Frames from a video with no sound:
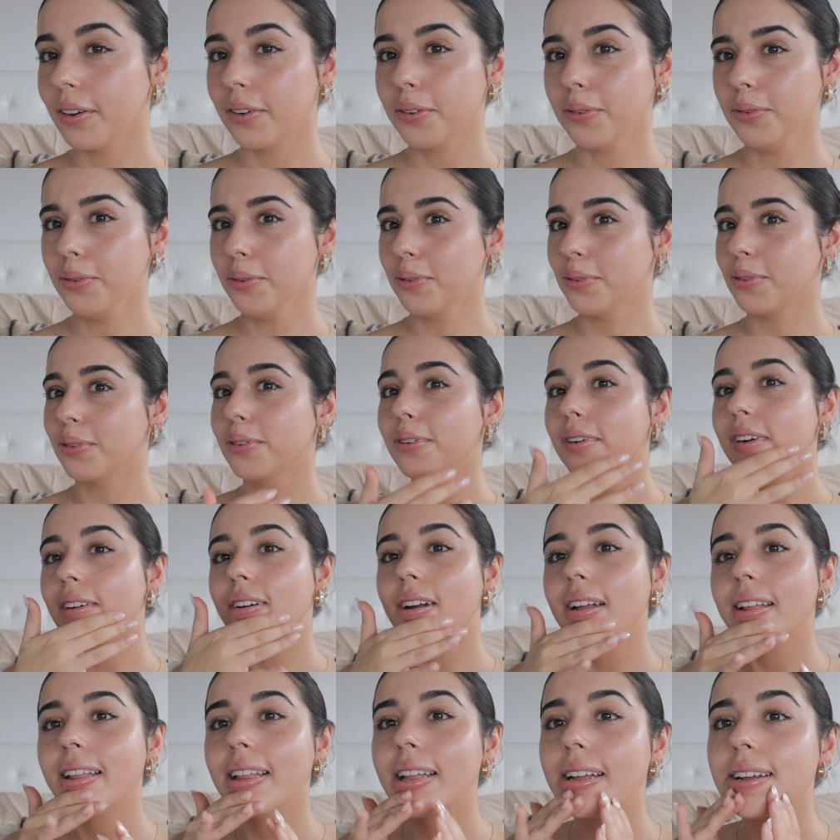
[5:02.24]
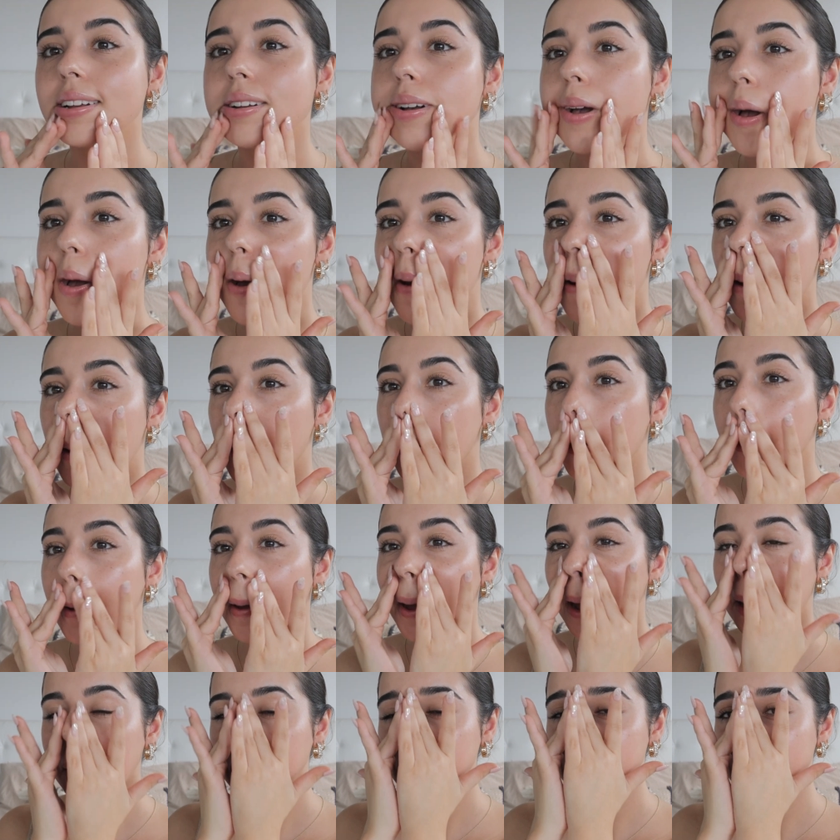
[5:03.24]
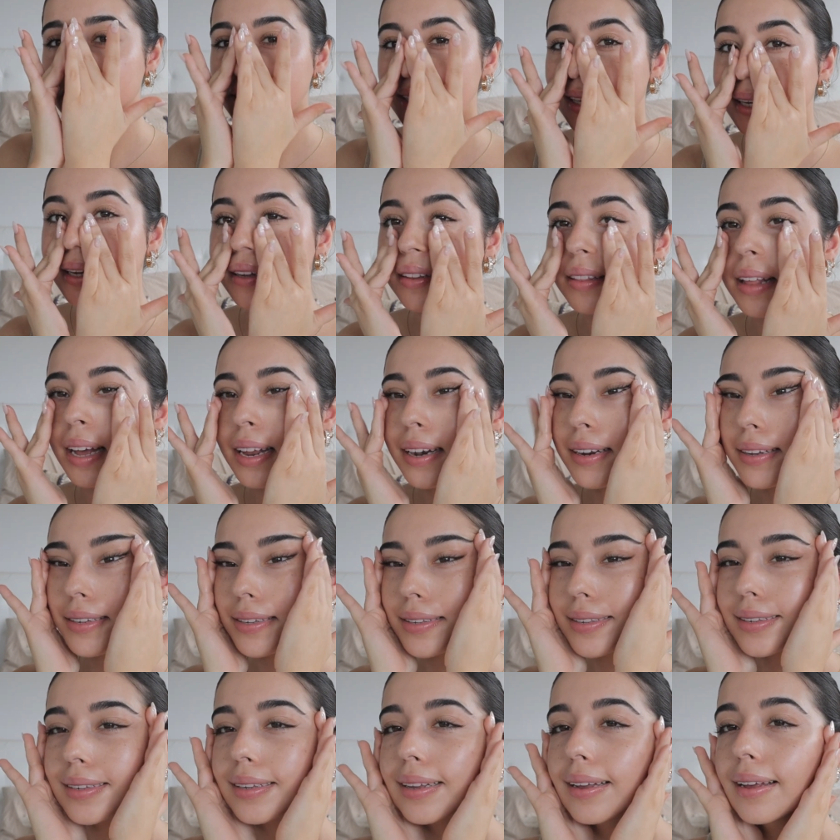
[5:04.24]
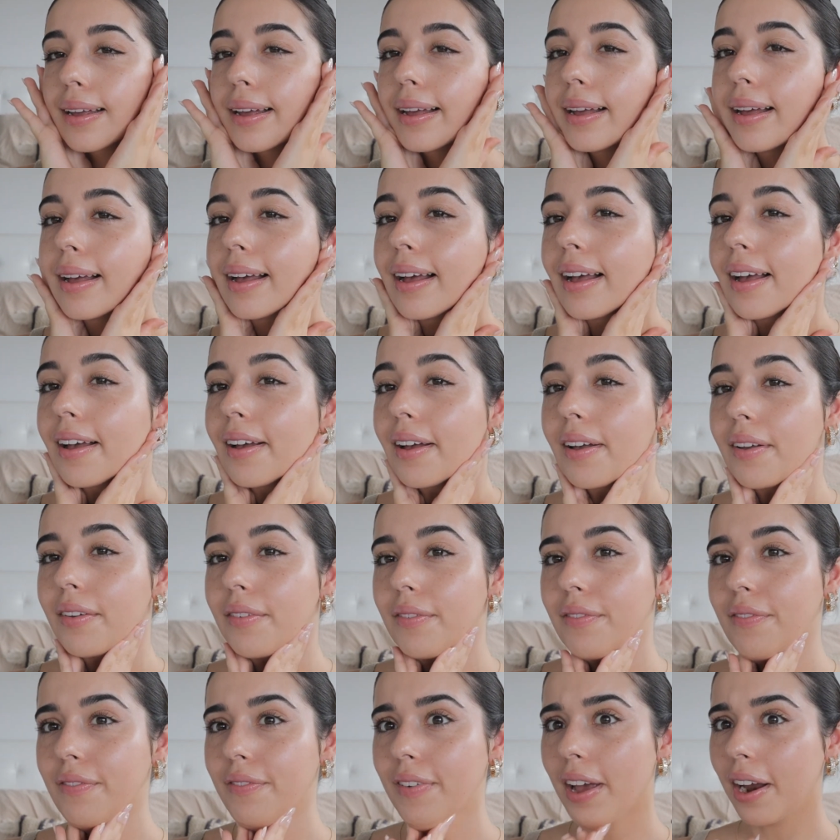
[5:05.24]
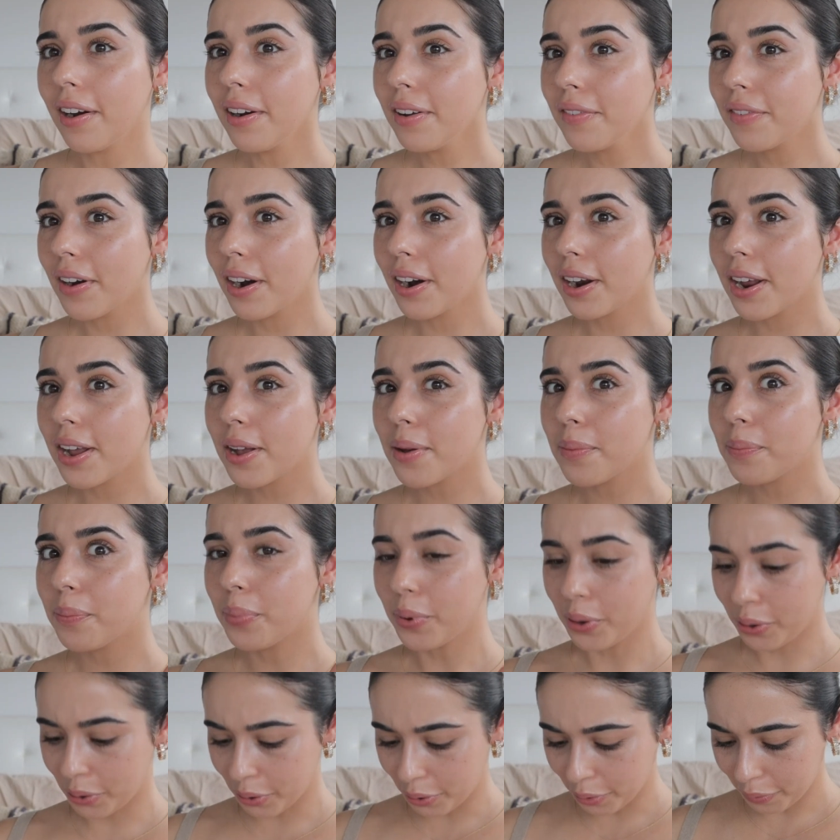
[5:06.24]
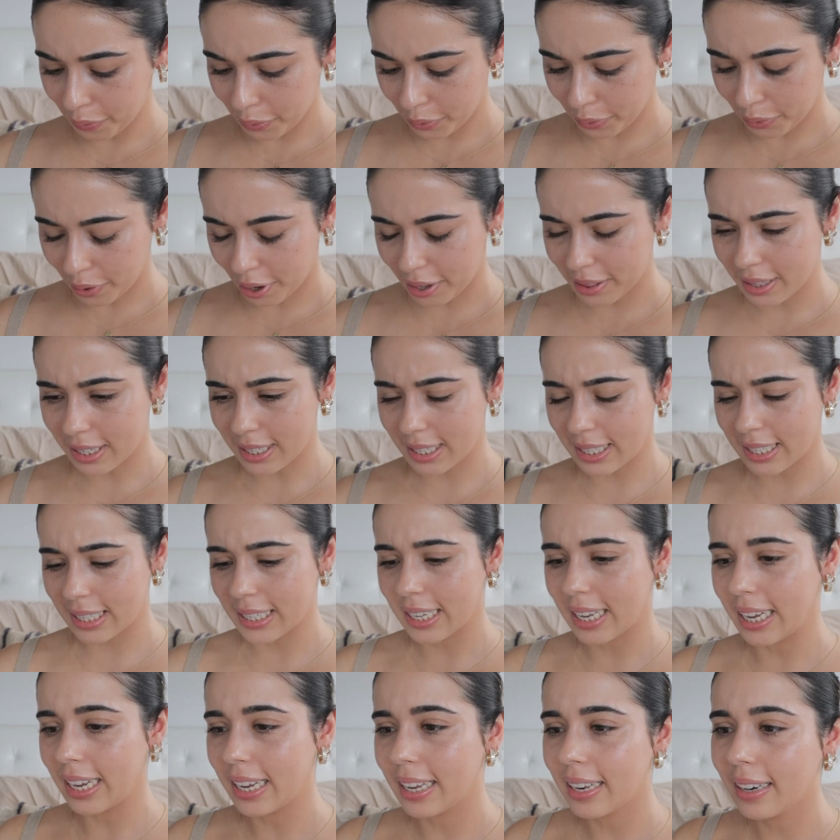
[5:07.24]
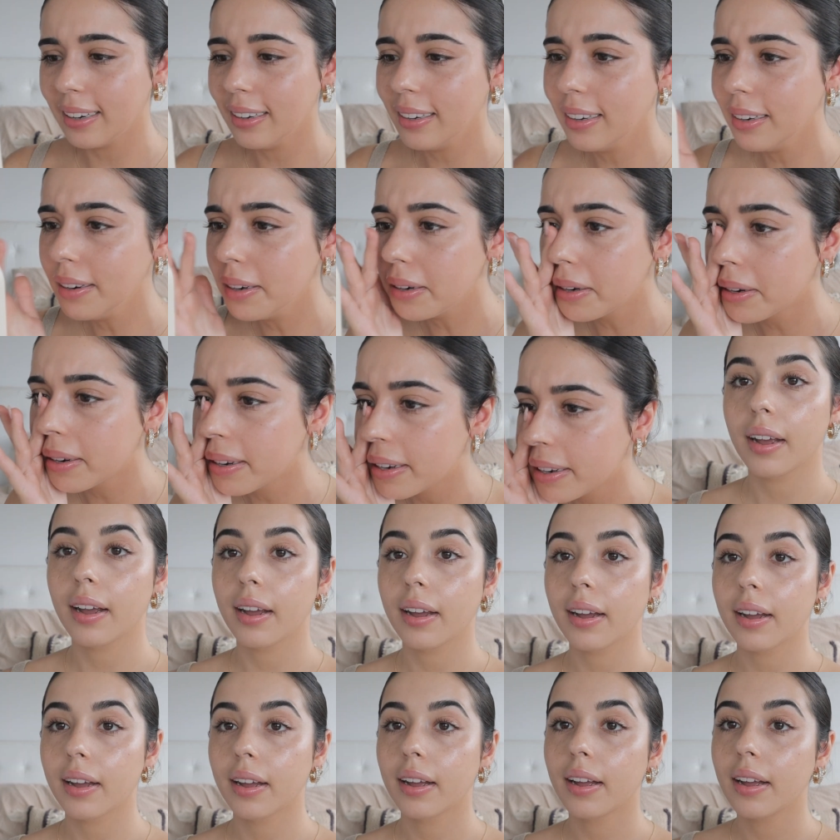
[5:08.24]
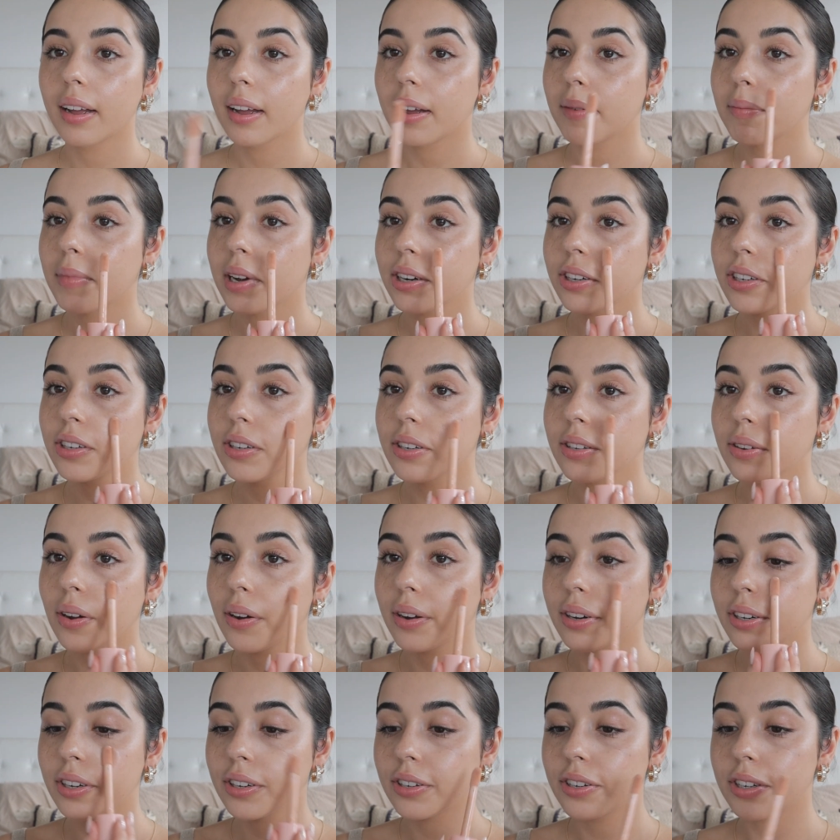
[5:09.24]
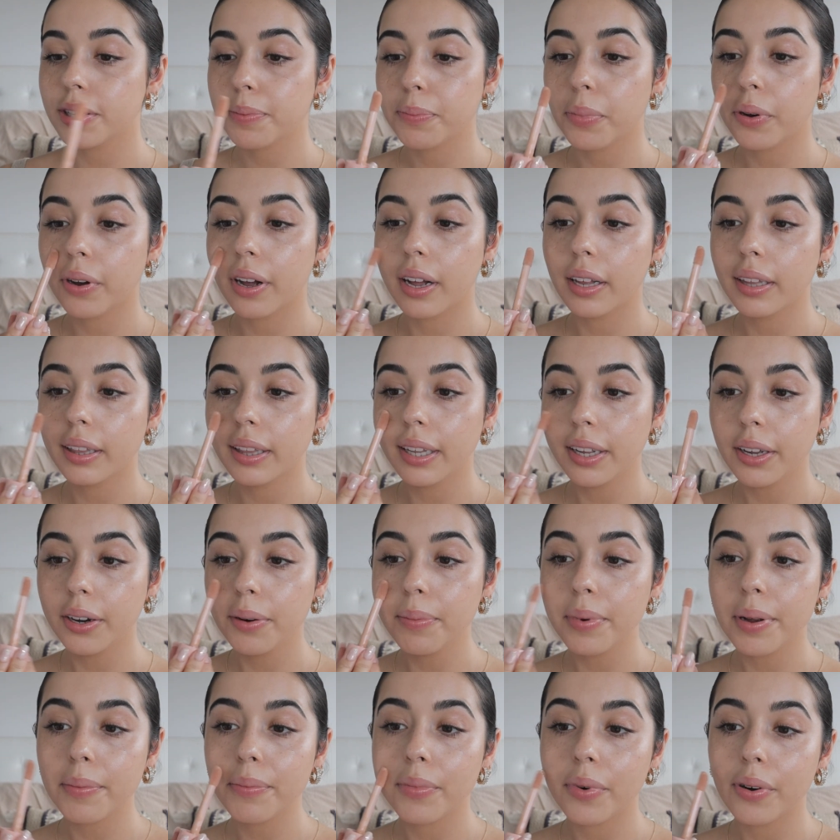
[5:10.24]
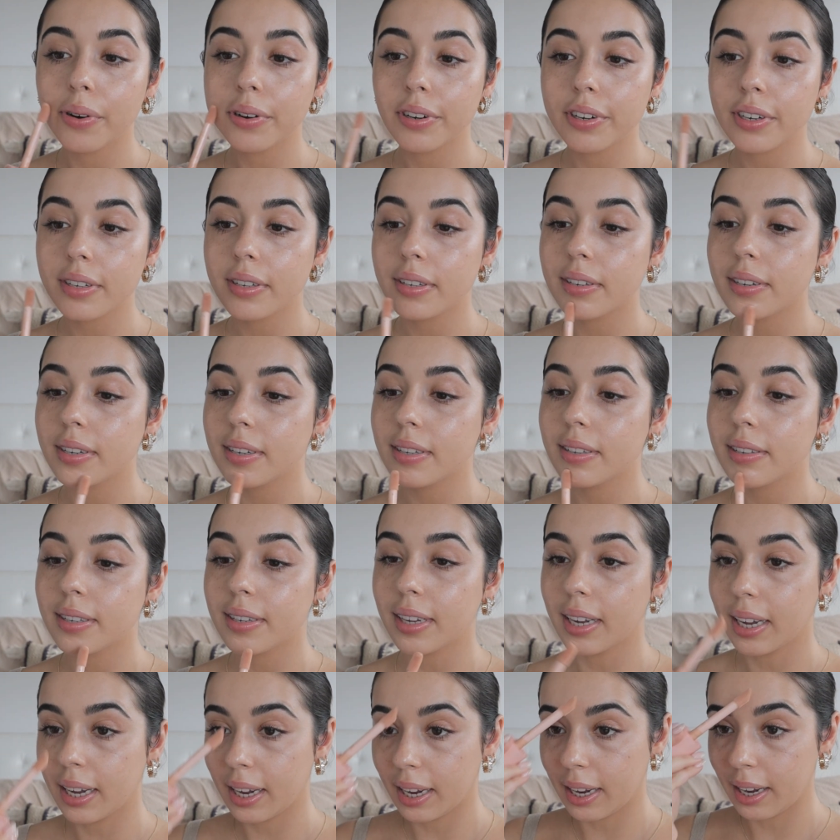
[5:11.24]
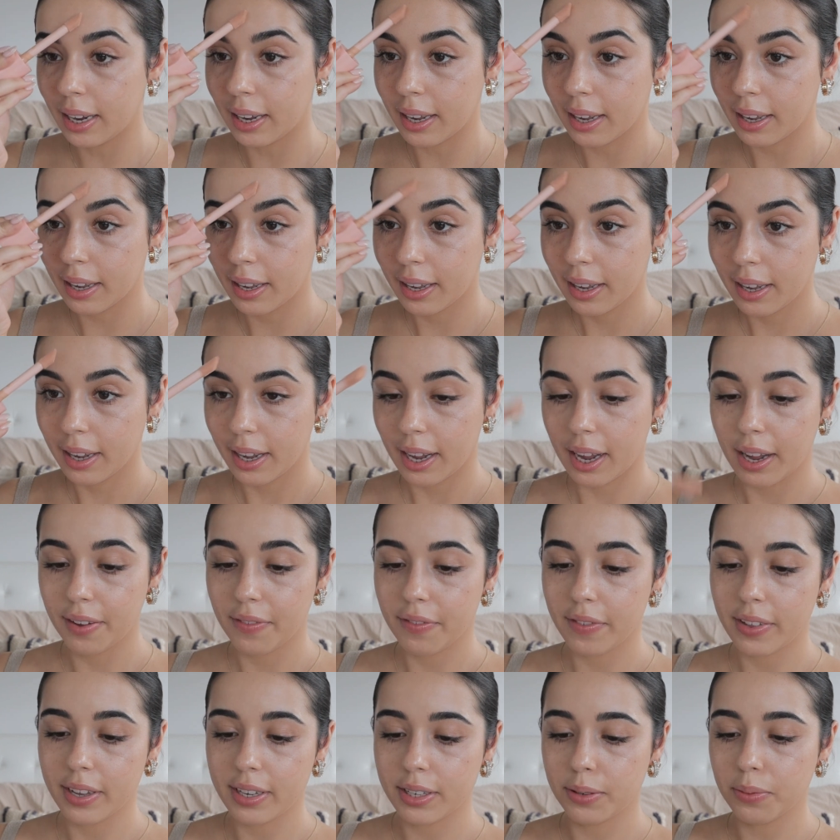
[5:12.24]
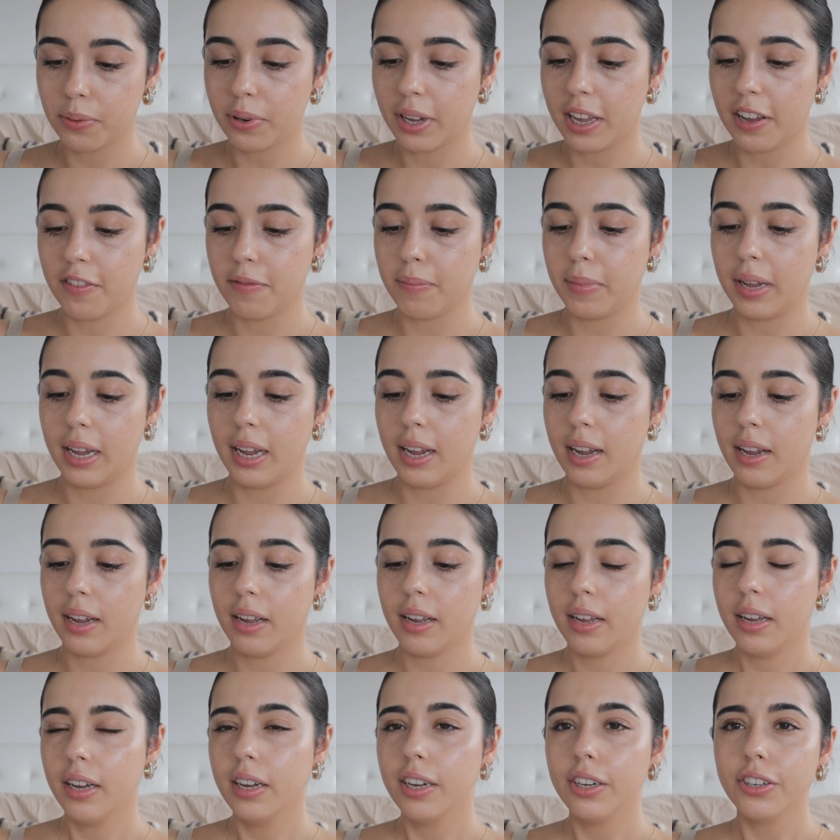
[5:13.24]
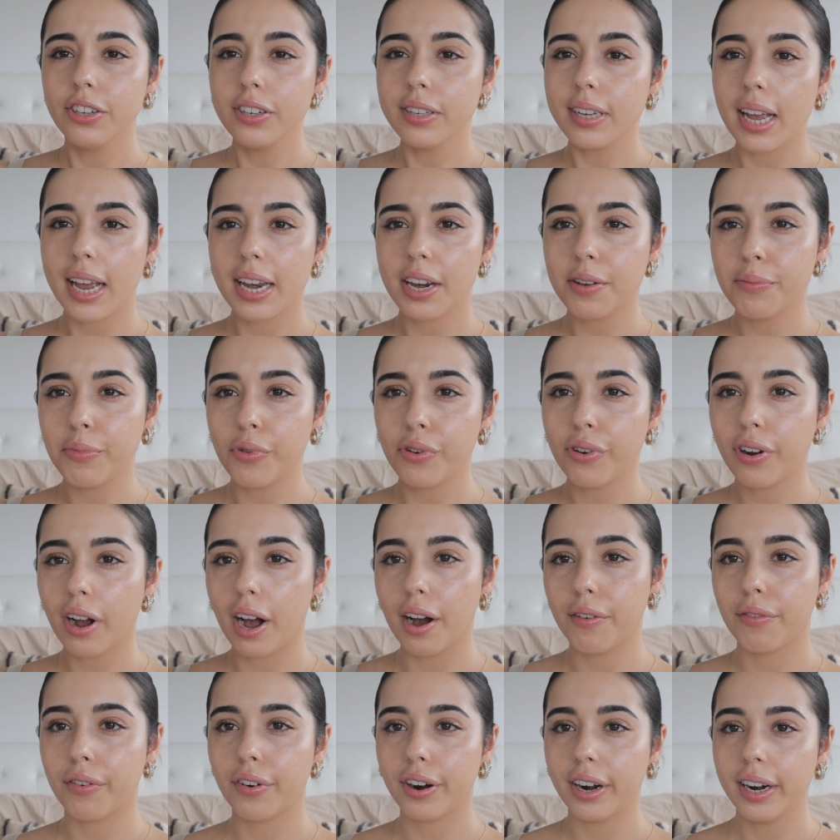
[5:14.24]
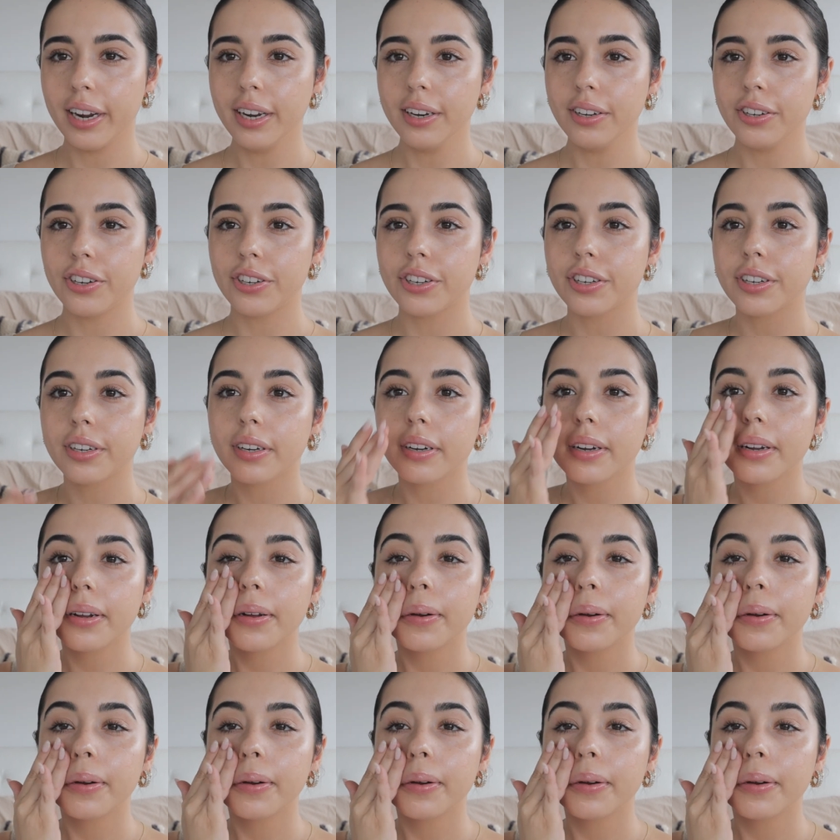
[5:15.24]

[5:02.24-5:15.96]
Ooh, actually that is very beautiful on the skin. I'm actually just going to just put a little bit more just to see if this will give me just any more coverage.